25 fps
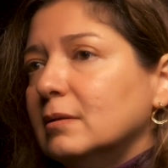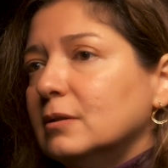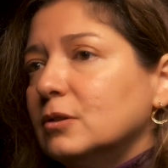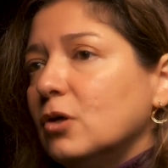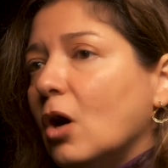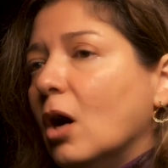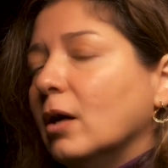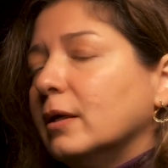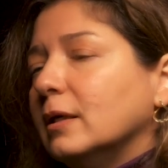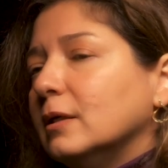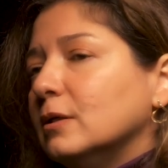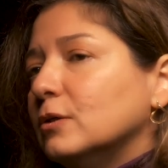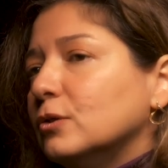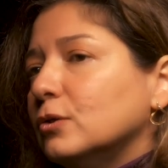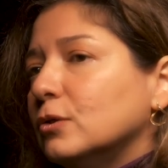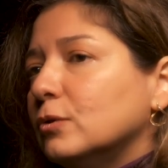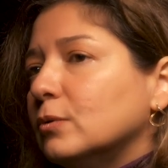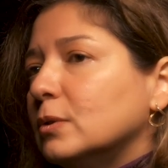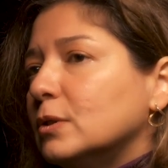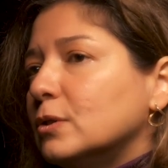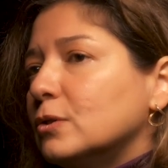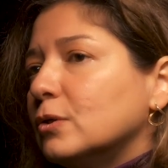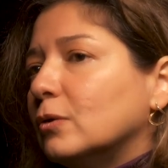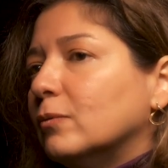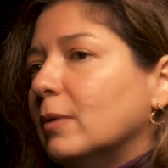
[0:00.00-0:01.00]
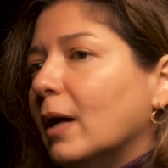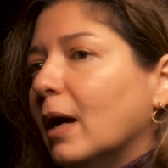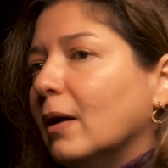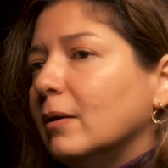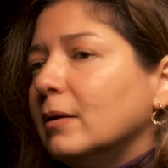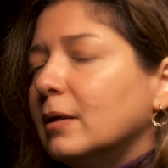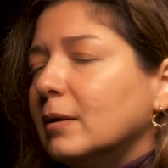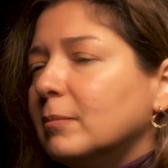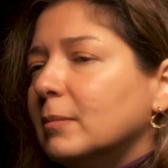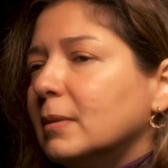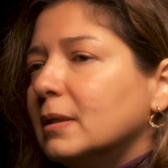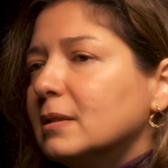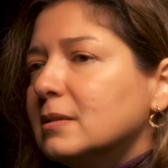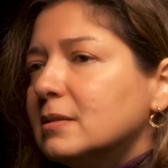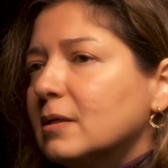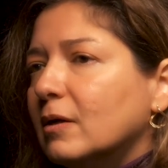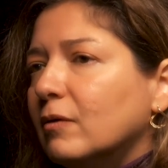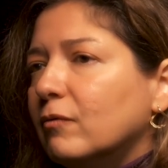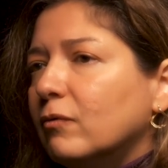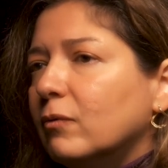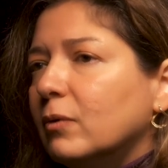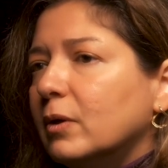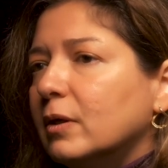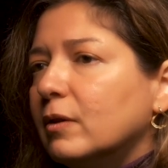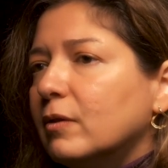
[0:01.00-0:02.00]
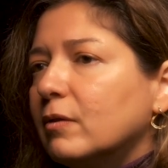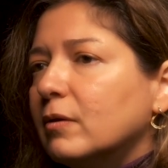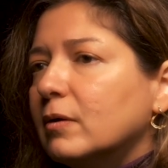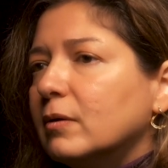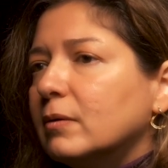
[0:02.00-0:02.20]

talking to and surrounding myself with.